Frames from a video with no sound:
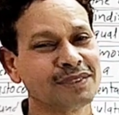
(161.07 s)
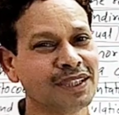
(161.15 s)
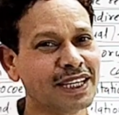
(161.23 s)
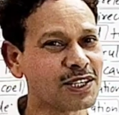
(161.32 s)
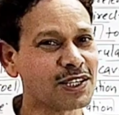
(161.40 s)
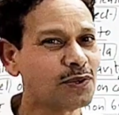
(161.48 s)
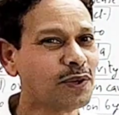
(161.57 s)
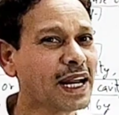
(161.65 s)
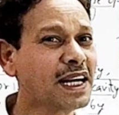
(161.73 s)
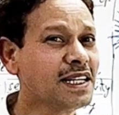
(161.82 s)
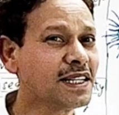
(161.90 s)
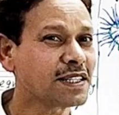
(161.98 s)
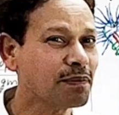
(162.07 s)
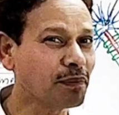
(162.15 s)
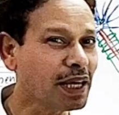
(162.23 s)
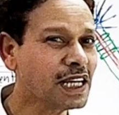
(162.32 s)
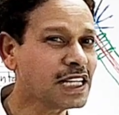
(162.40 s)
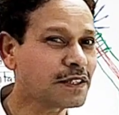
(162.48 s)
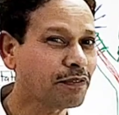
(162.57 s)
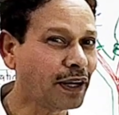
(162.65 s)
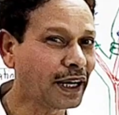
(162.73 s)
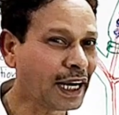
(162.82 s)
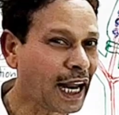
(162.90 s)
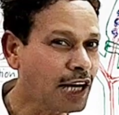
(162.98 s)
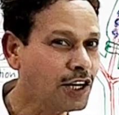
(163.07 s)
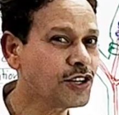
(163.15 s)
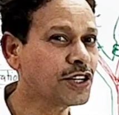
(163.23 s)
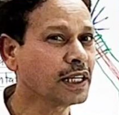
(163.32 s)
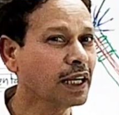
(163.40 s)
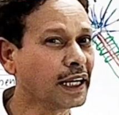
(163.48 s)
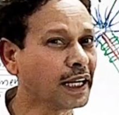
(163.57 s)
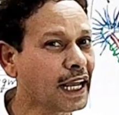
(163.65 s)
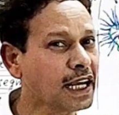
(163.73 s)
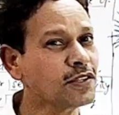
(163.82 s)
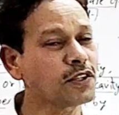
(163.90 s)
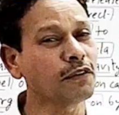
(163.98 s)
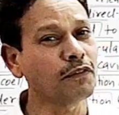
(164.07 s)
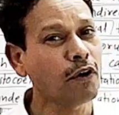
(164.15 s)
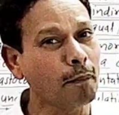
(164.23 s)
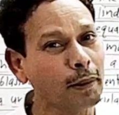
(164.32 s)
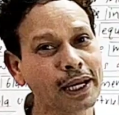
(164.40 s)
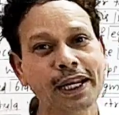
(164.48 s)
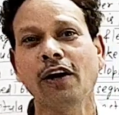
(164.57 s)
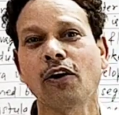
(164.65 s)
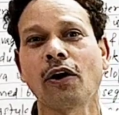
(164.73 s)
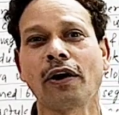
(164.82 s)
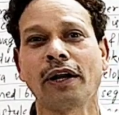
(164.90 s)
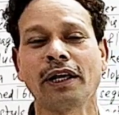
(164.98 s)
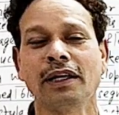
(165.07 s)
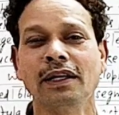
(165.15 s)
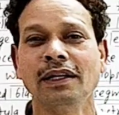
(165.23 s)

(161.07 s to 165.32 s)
Dear students, means fertilization in case of Obelia colony,